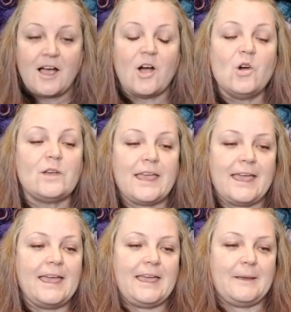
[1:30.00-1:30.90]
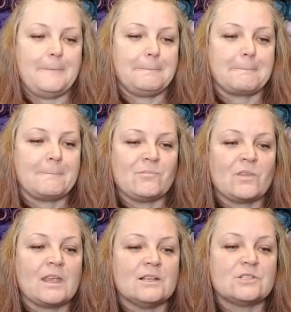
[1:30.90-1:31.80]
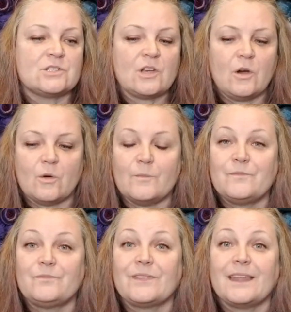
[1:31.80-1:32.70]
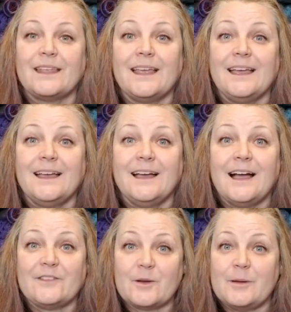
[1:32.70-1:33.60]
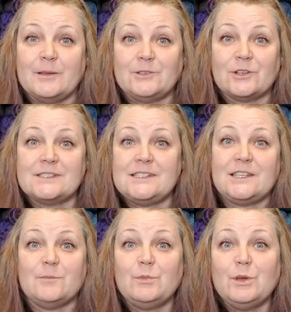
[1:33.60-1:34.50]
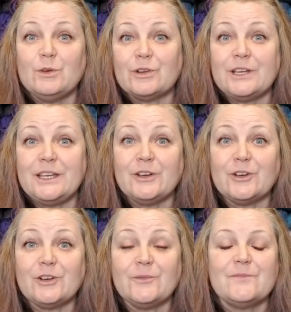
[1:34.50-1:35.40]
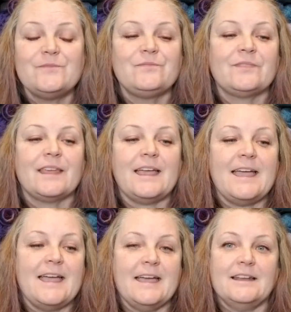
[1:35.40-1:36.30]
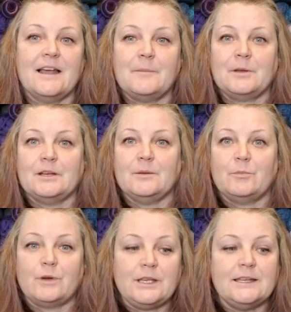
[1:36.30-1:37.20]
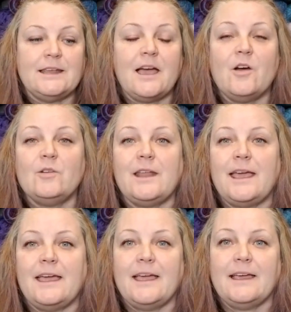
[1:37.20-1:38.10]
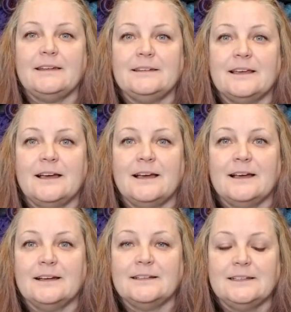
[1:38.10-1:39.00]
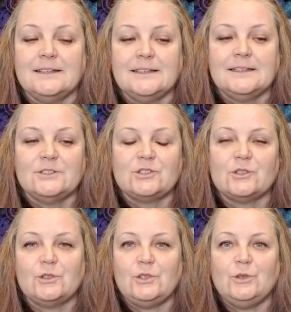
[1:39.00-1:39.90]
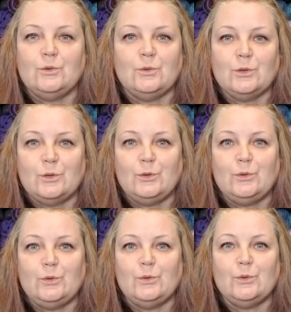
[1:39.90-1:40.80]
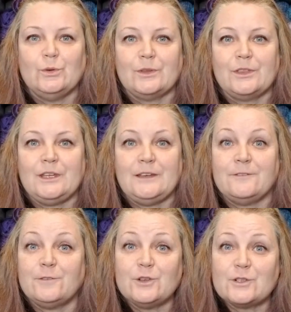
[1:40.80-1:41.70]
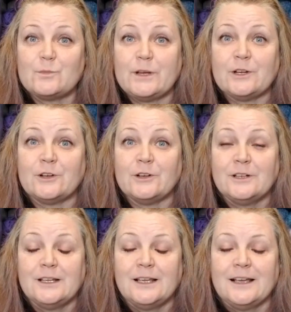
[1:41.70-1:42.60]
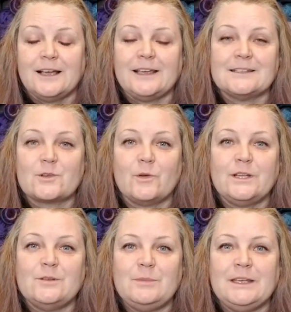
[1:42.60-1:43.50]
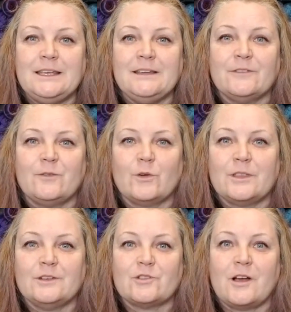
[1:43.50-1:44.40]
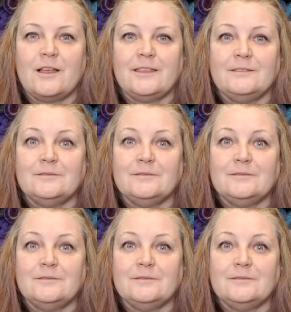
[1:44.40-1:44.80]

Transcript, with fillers: okay. So I've got my trusty computer here and I'm going to bring you down and uh, show you who the first winner is going to be for the draw